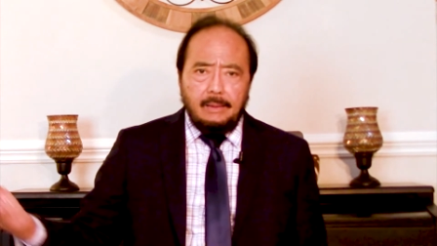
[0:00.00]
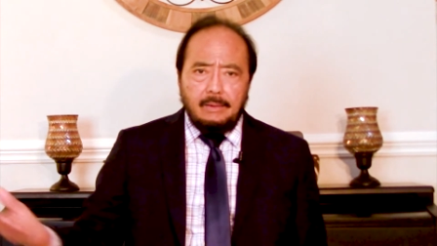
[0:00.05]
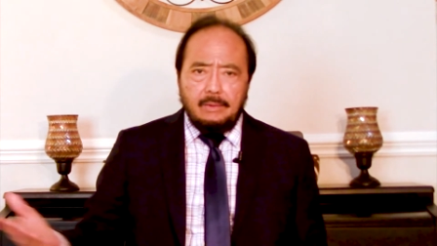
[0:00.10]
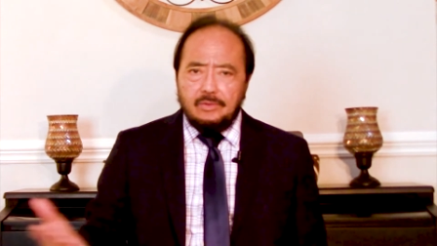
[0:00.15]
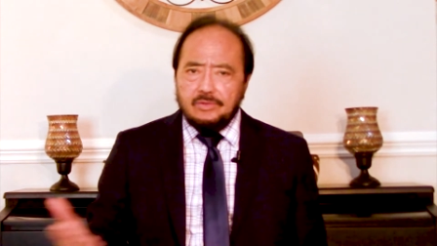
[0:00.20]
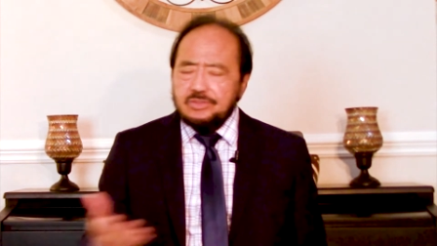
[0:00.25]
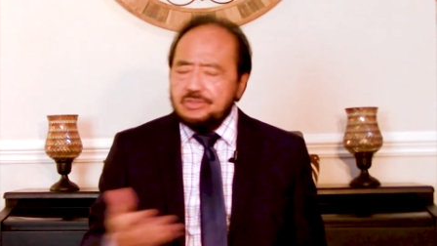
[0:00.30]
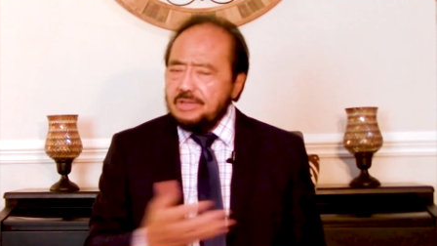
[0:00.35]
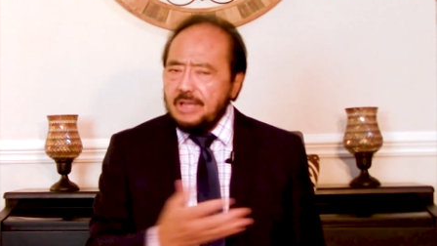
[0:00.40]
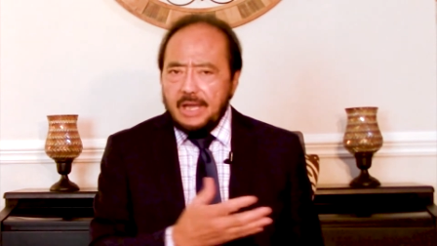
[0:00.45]
The
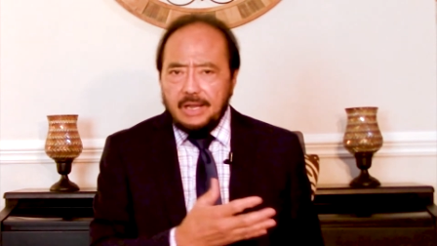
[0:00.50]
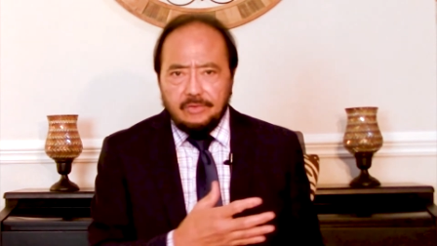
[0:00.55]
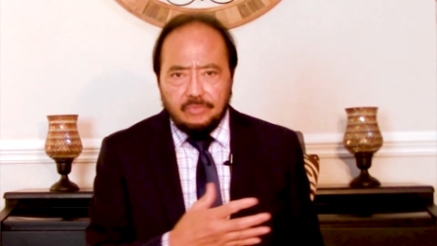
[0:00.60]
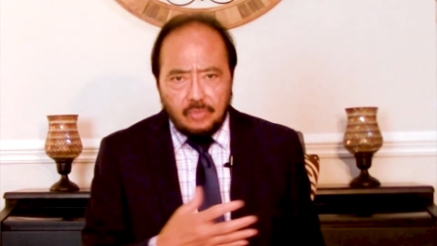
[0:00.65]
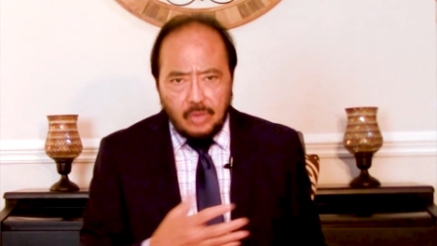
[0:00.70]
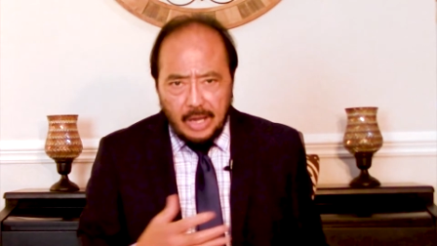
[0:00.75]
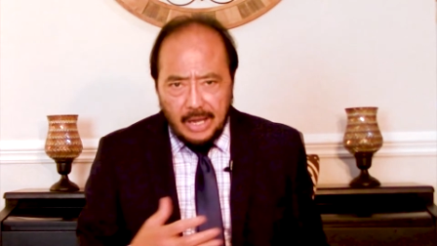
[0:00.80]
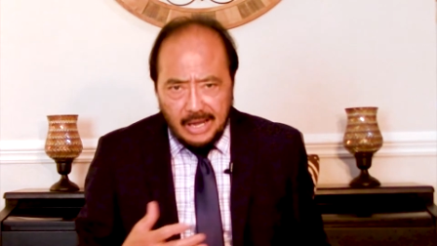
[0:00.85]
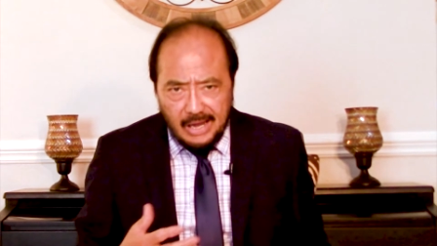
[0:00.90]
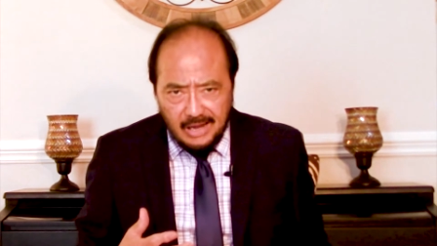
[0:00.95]
sight of
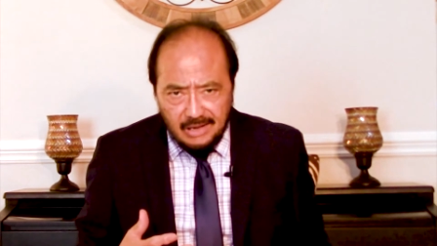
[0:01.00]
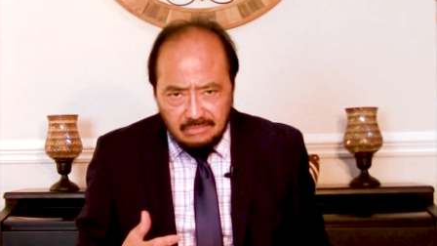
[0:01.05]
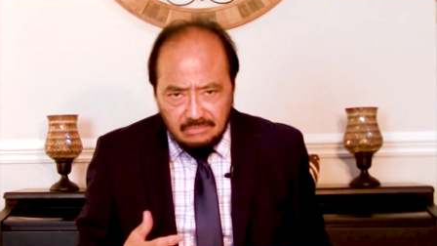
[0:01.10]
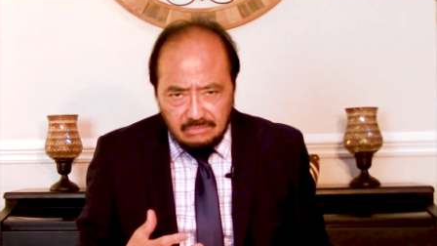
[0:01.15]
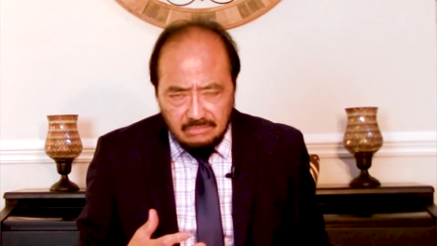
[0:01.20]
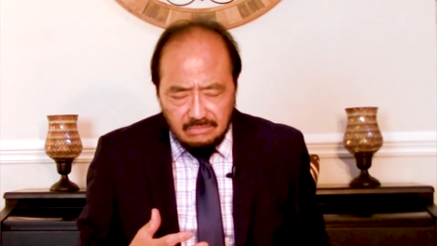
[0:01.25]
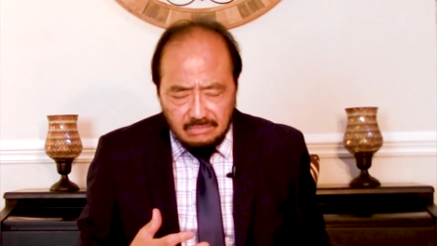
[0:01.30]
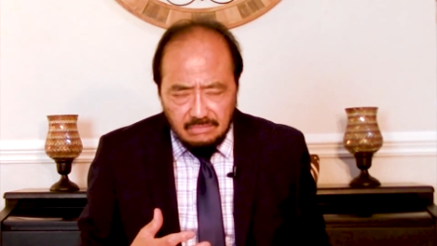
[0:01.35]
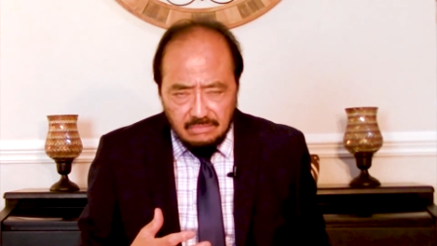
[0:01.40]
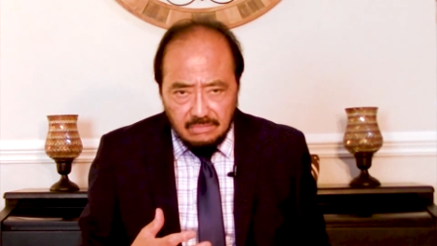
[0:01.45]

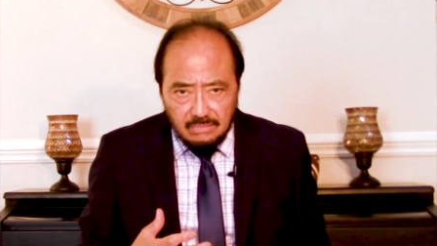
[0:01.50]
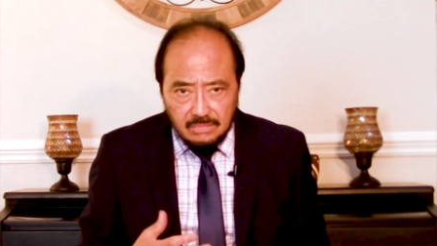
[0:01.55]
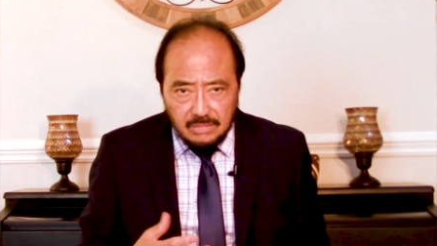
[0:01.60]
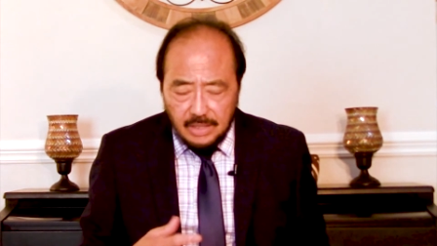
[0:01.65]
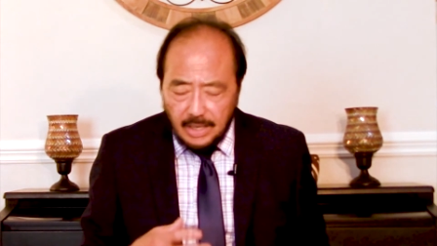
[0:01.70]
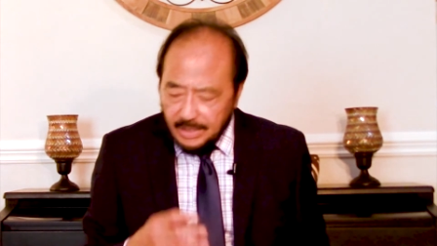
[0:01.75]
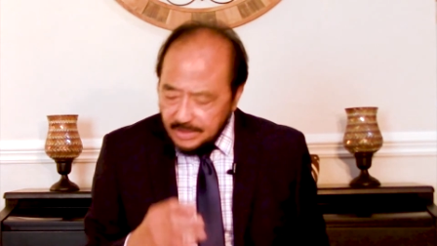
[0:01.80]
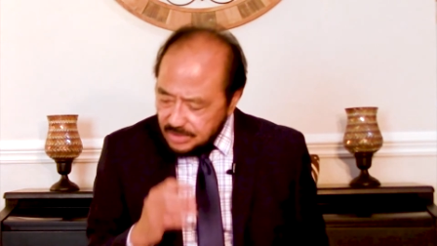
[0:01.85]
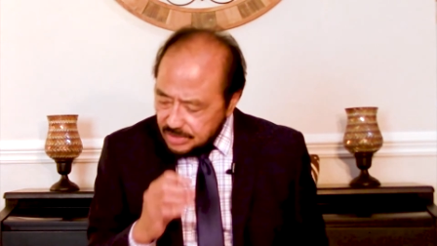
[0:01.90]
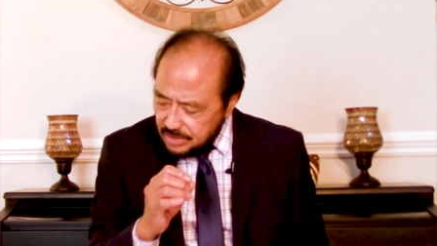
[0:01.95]
Cain,
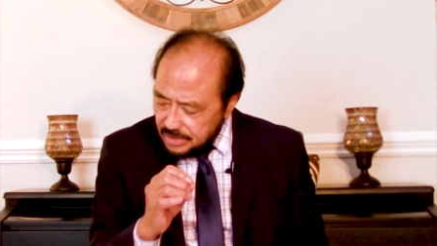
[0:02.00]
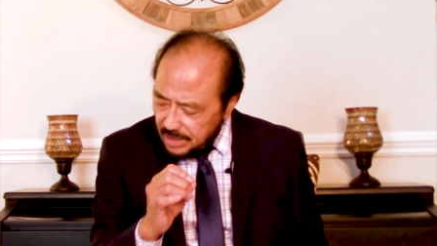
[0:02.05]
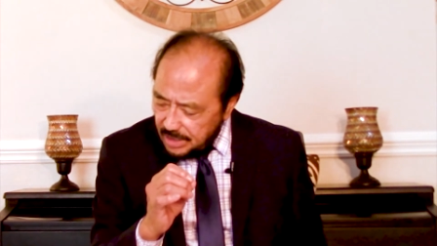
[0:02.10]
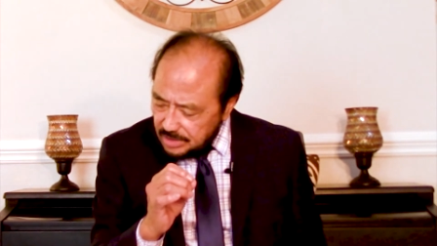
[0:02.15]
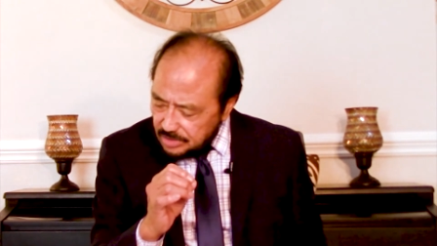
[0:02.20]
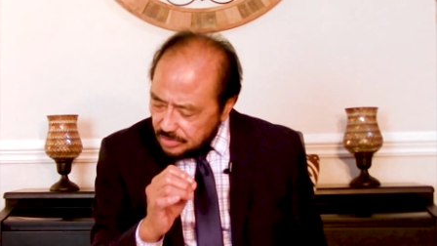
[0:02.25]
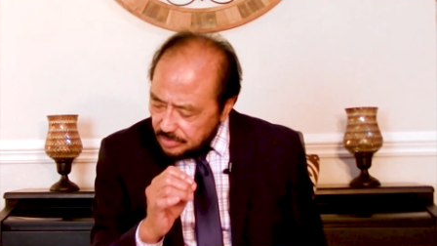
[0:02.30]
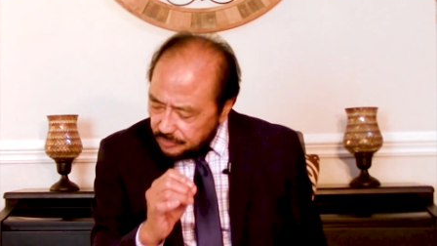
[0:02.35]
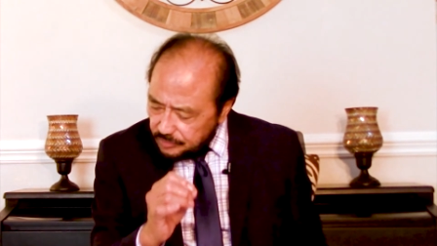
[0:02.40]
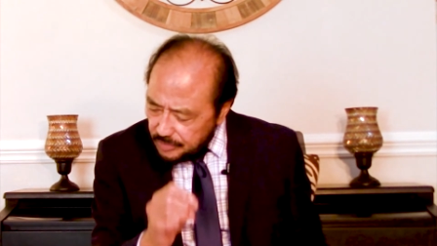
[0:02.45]
that
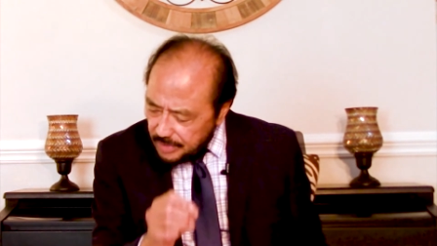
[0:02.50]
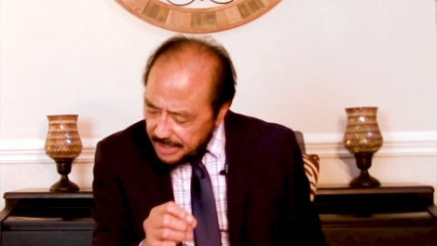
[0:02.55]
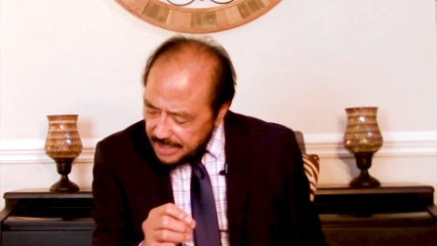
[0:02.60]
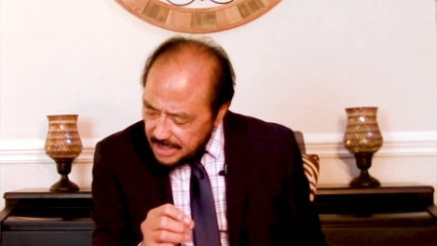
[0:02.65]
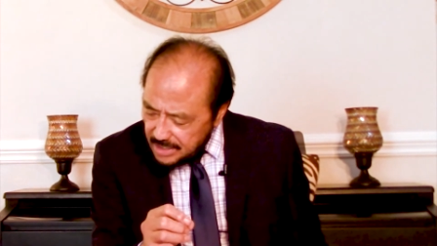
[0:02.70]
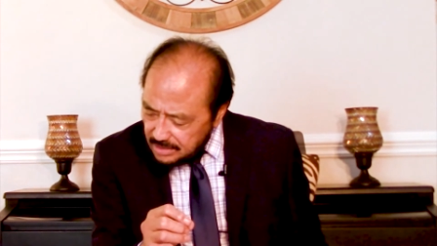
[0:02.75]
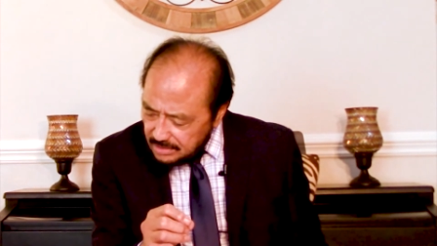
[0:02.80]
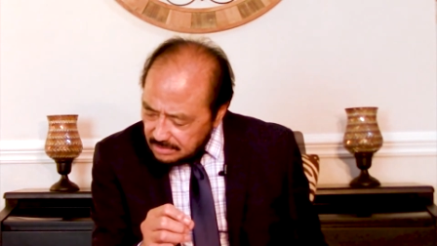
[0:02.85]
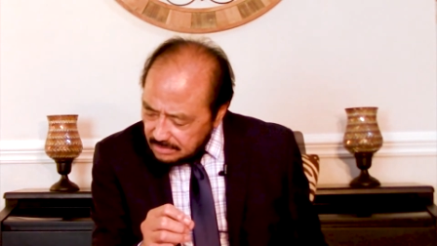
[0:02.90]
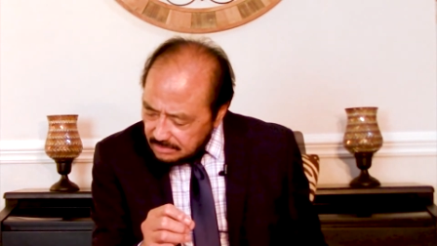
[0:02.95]
sense of
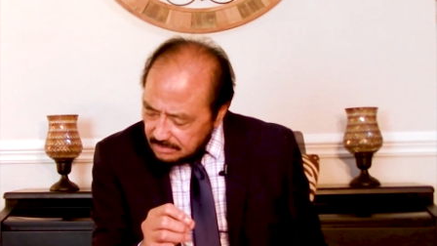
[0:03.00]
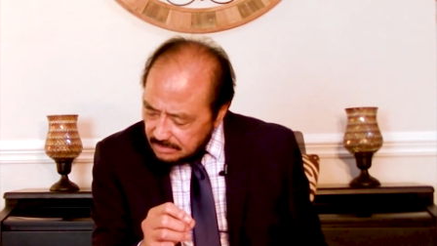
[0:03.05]
need,